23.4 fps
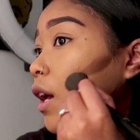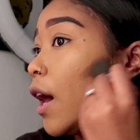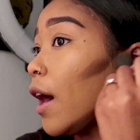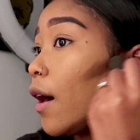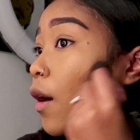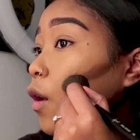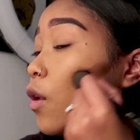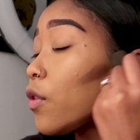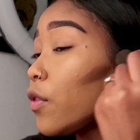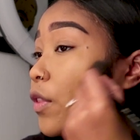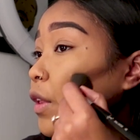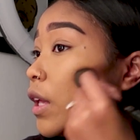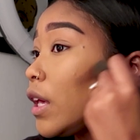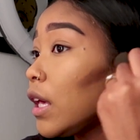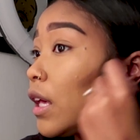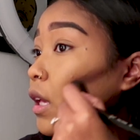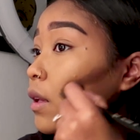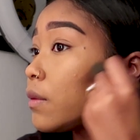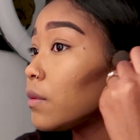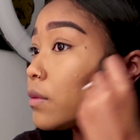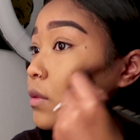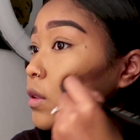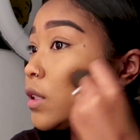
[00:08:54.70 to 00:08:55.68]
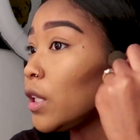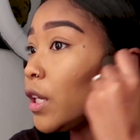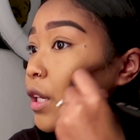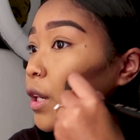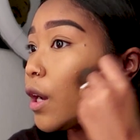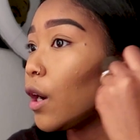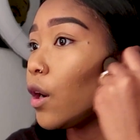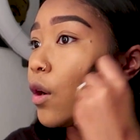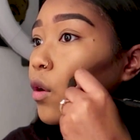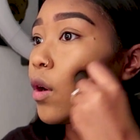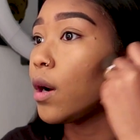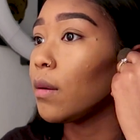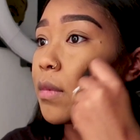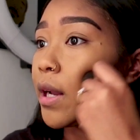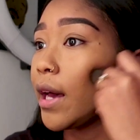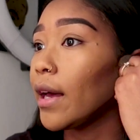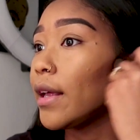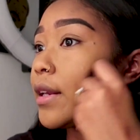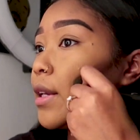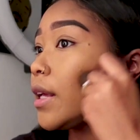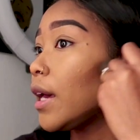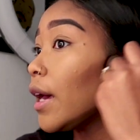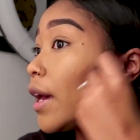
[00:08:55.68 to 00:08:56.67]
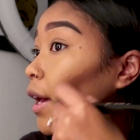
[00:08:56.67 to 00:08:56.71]
healthy, you know, I'm
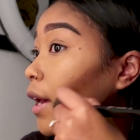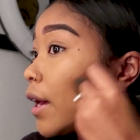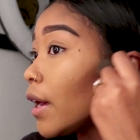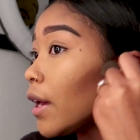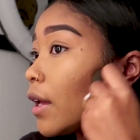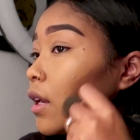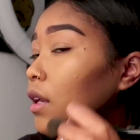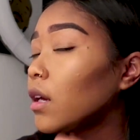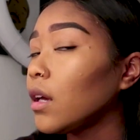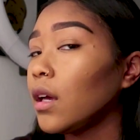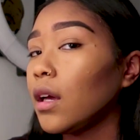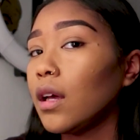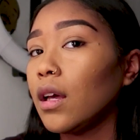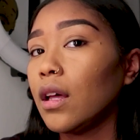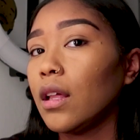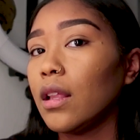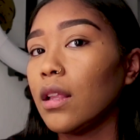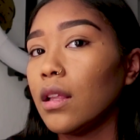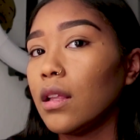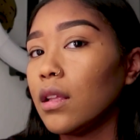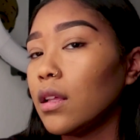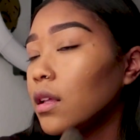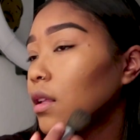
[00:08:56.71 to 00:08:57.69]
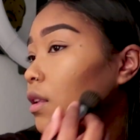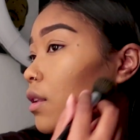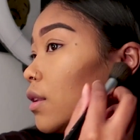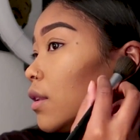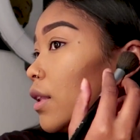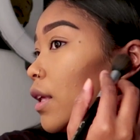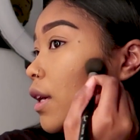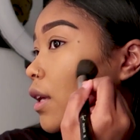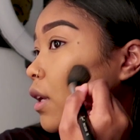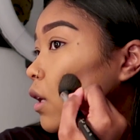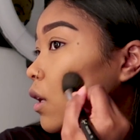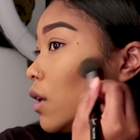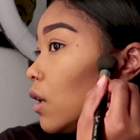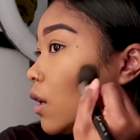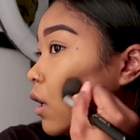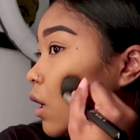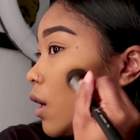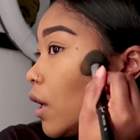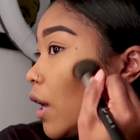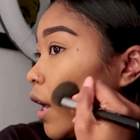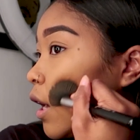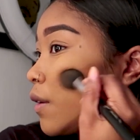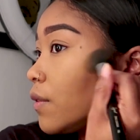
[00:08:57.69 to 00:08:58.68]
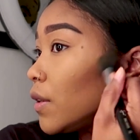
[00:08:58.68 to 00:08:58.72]
not dead, then
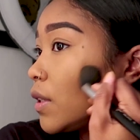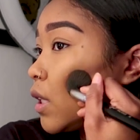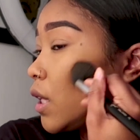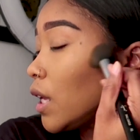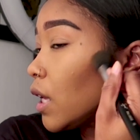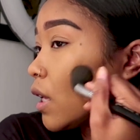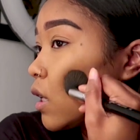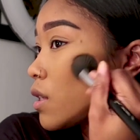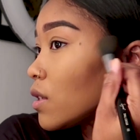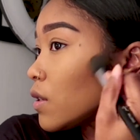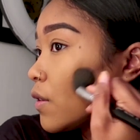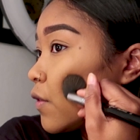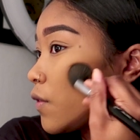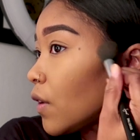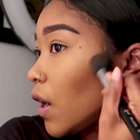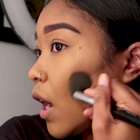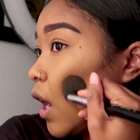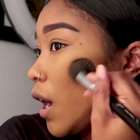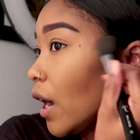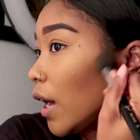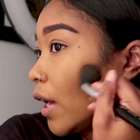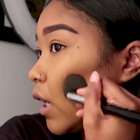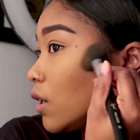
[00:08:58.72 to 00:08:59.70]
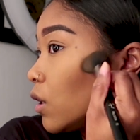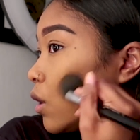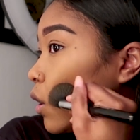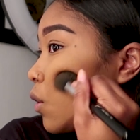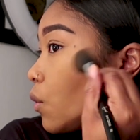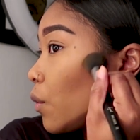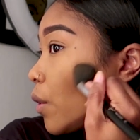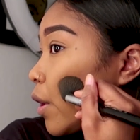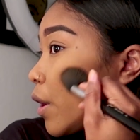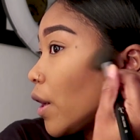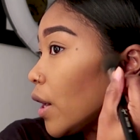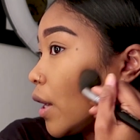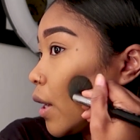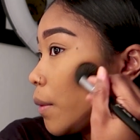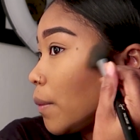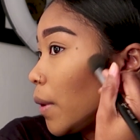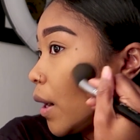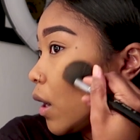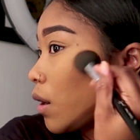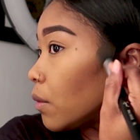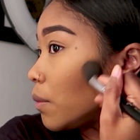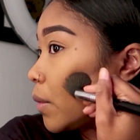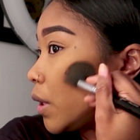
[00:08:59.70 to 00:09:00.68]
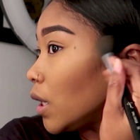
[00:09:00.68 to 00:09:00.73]
everything is fine. Don't worry
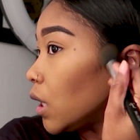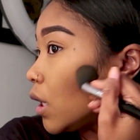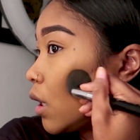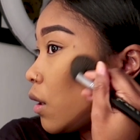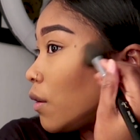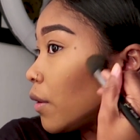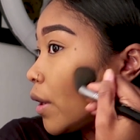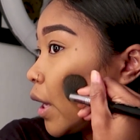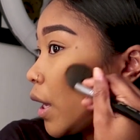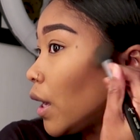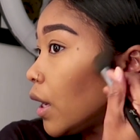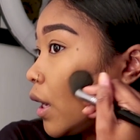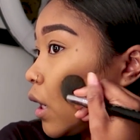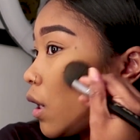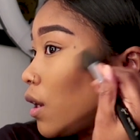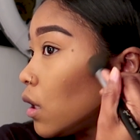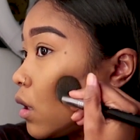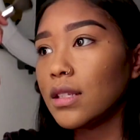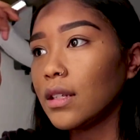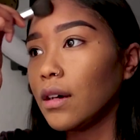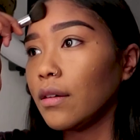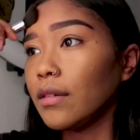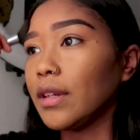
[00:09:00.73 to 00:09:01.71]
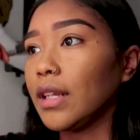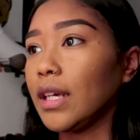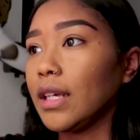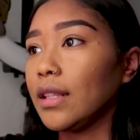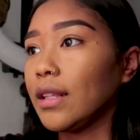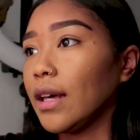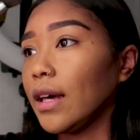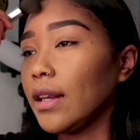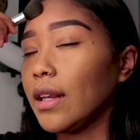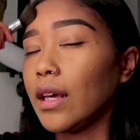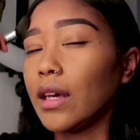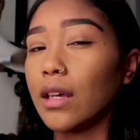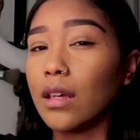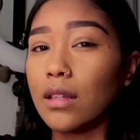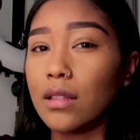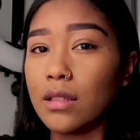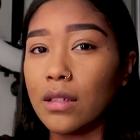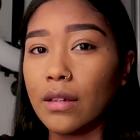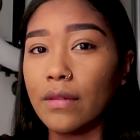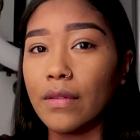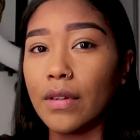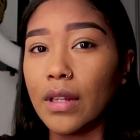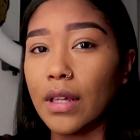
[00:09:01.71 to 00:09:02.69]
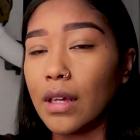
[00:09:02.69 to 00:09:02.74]
about me, okay? I just don't need that
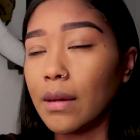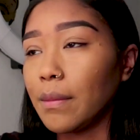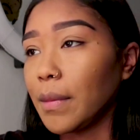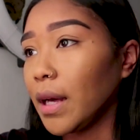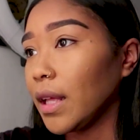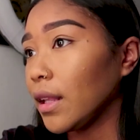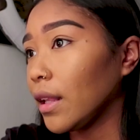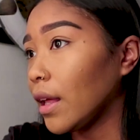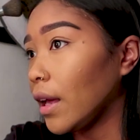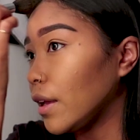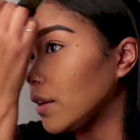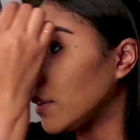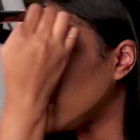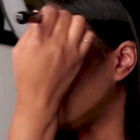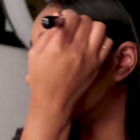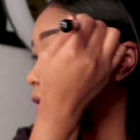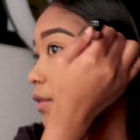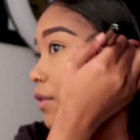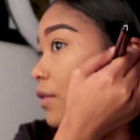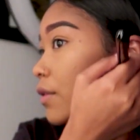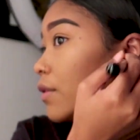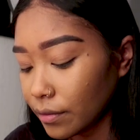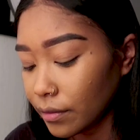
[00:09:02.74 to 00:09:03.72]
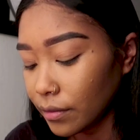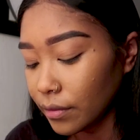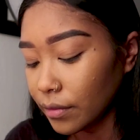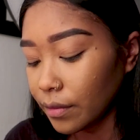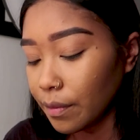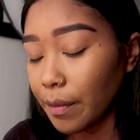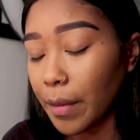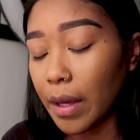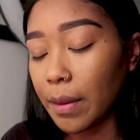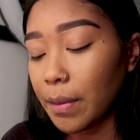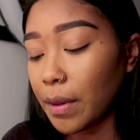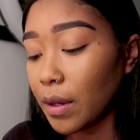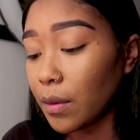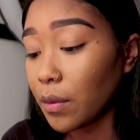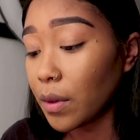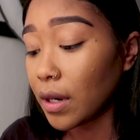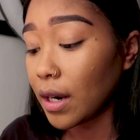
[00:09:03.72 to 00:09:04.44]
negativity in my life. Maybe